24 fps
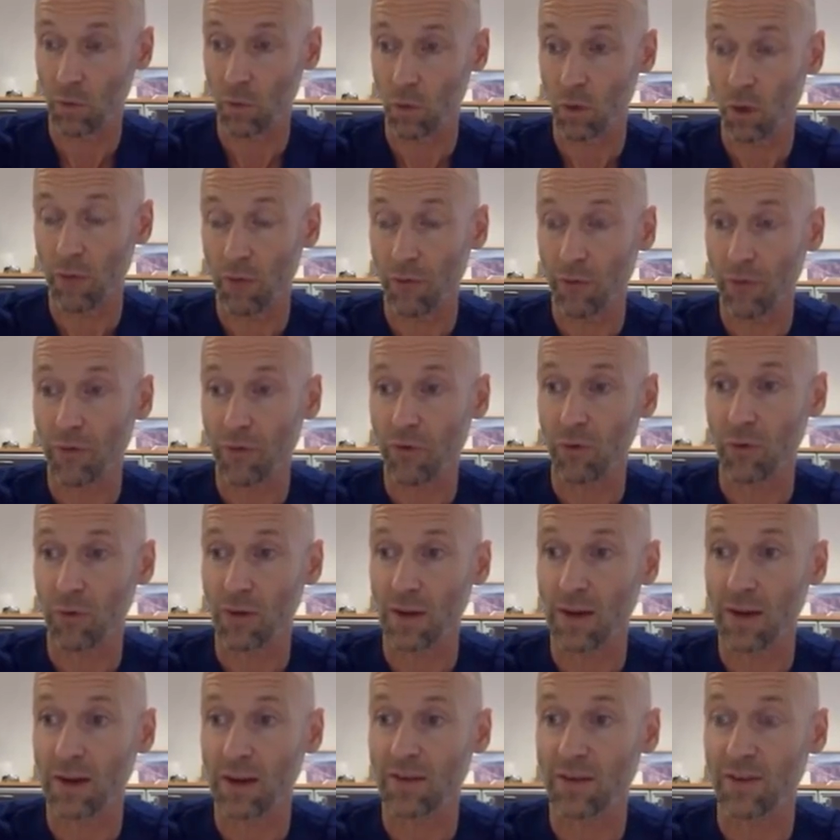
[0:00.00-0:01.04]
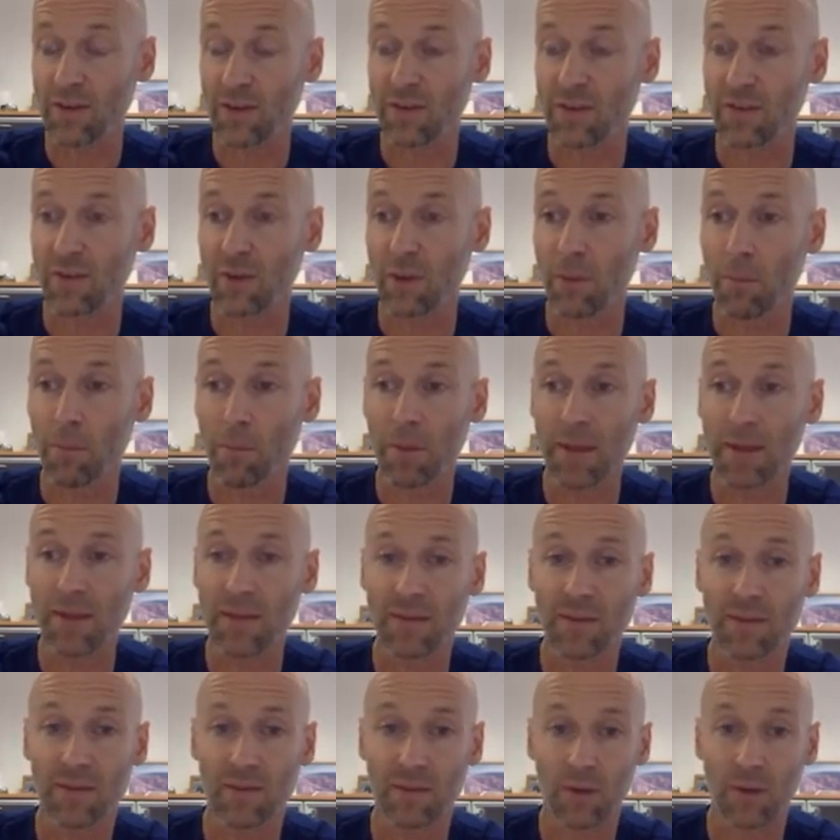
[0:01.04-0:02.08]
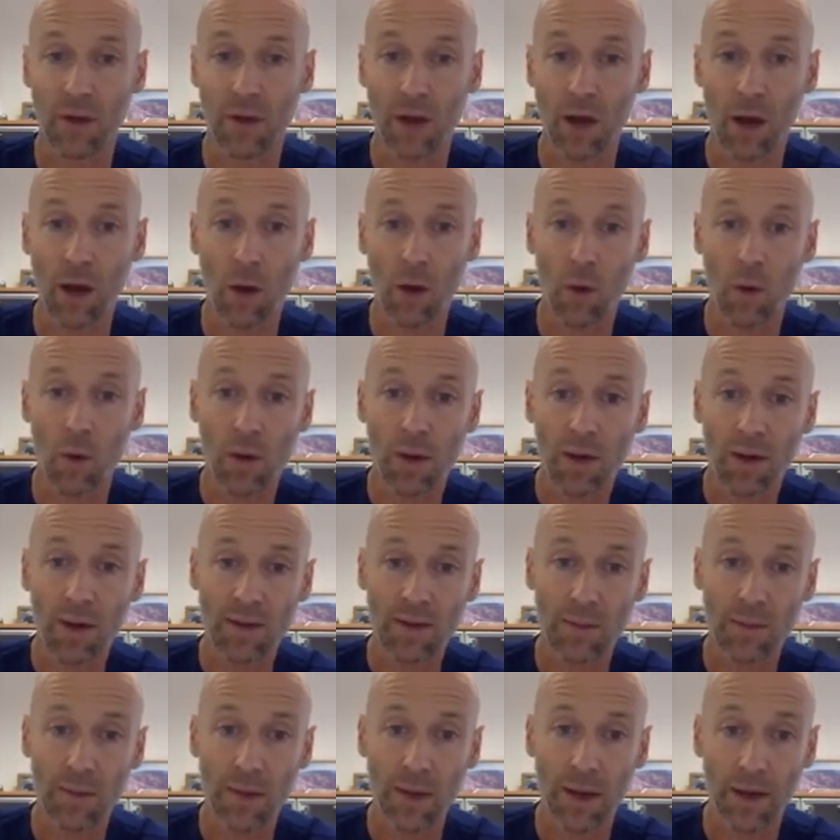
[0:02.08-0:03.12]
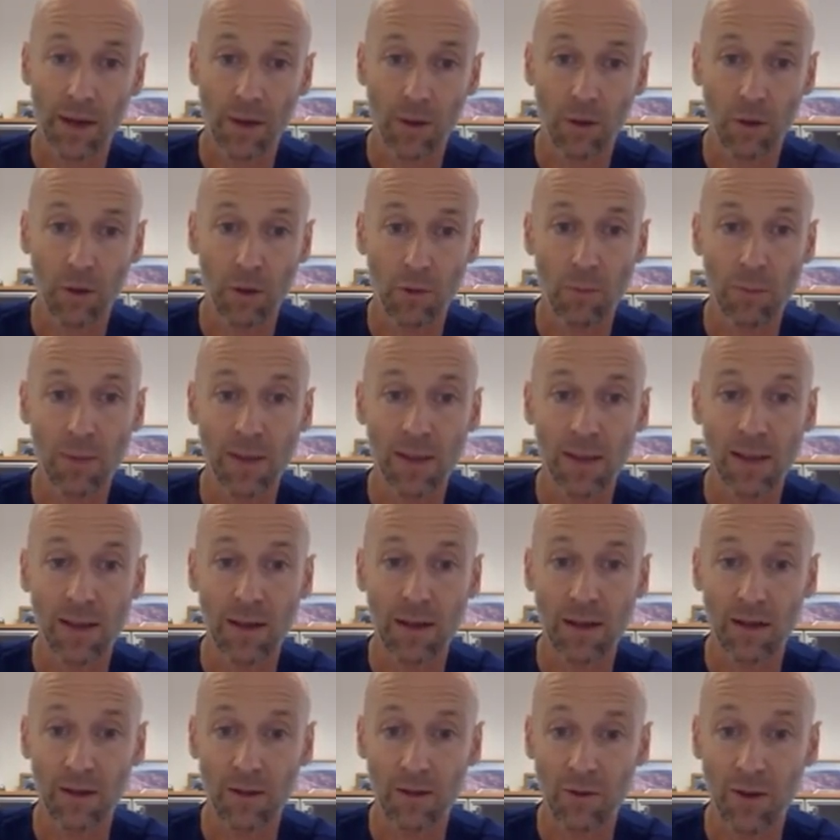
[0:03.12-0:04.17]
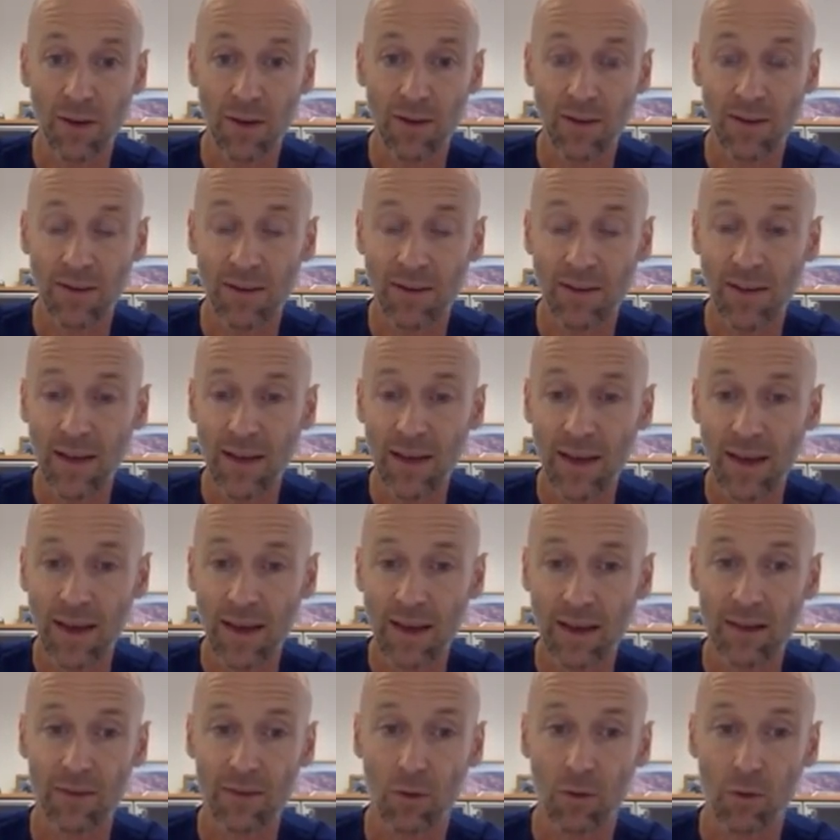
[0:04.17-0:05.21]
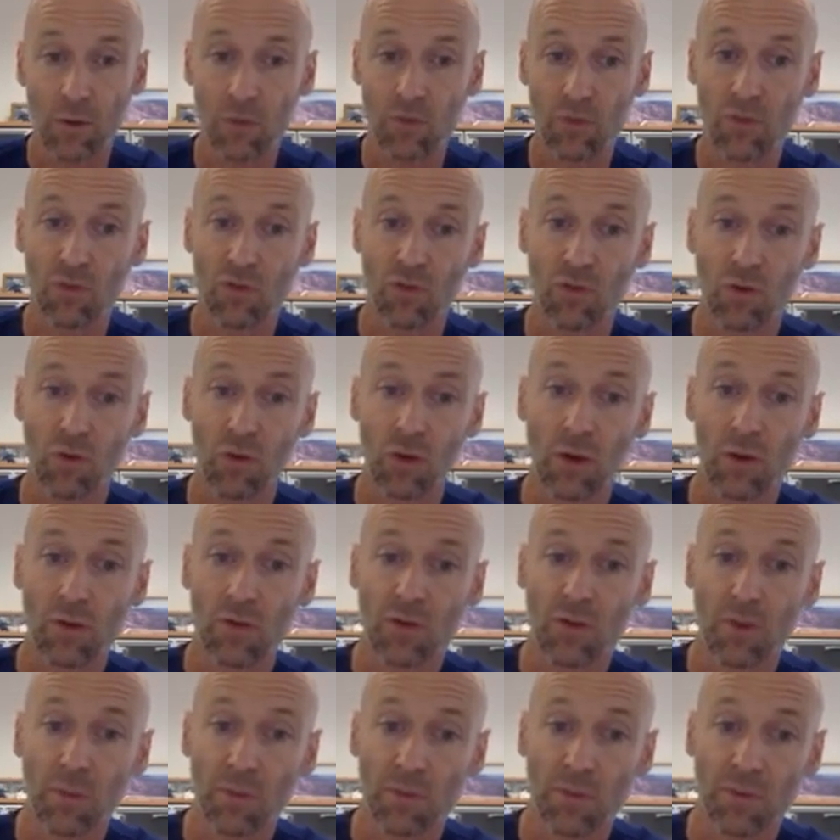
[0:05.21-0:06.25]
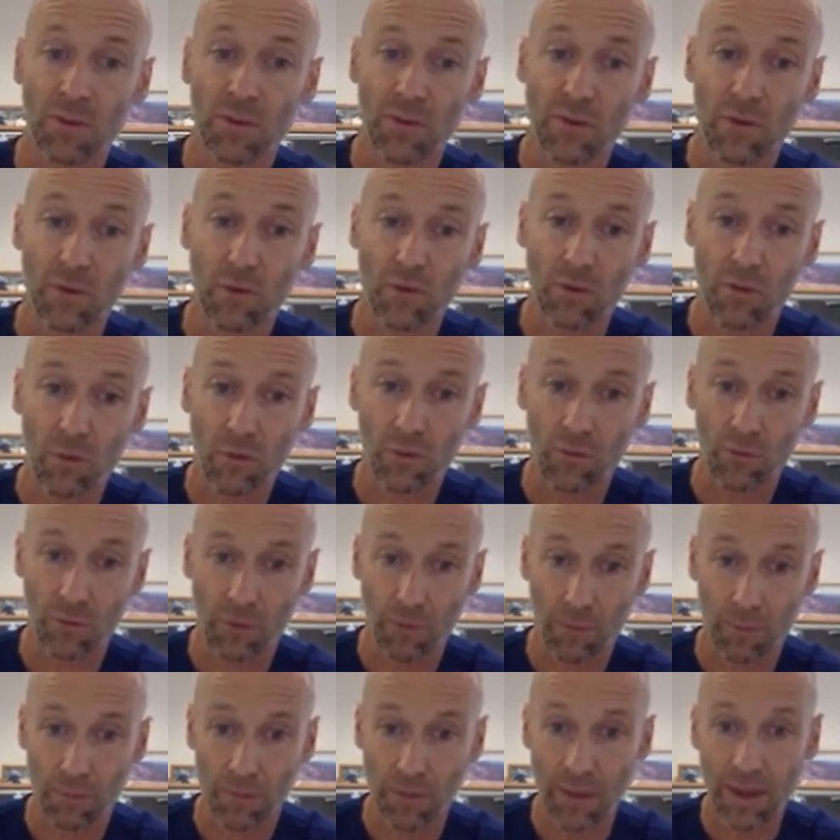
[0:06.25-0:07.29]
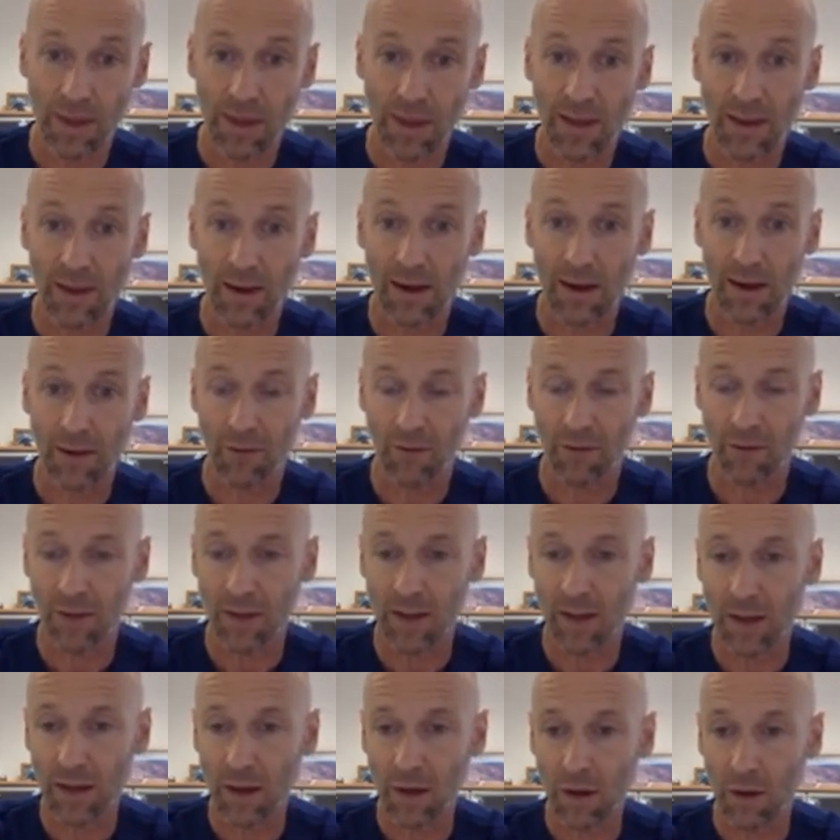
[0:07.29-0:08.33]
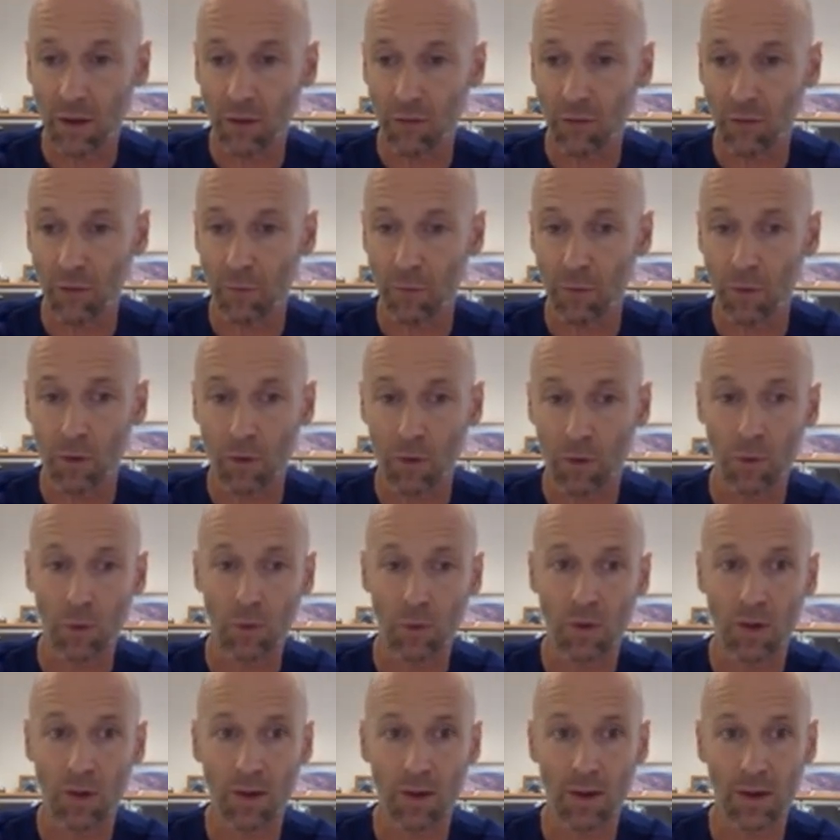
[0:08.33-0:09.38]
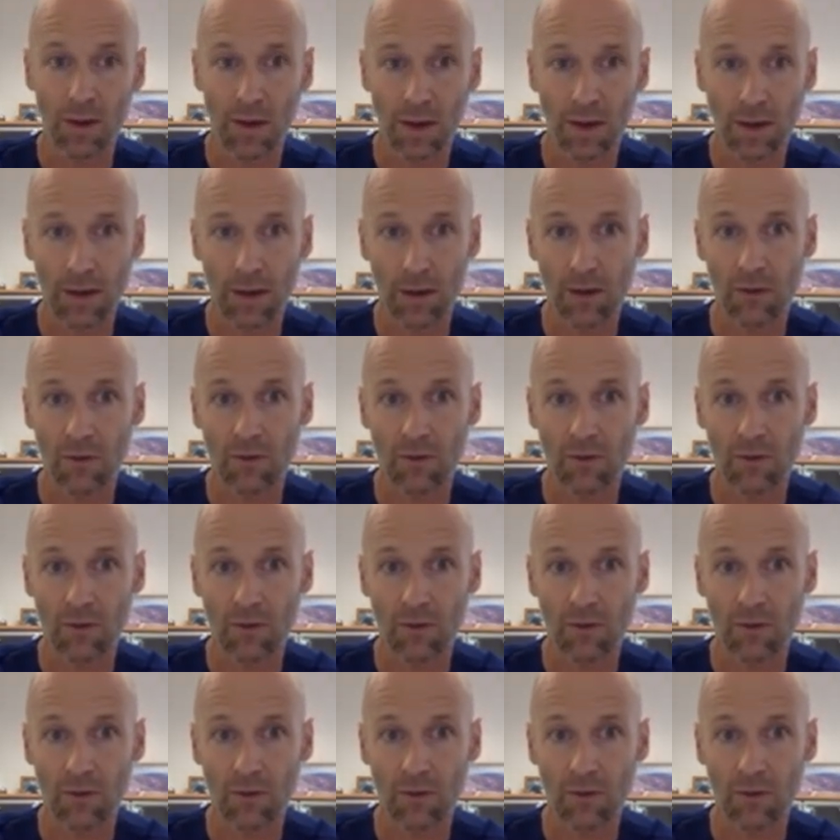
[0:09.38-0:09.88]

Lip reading: offer to clinicians some basis on how TBI could be treated, and it also should not substitute you from thinking carefully or from your own clinical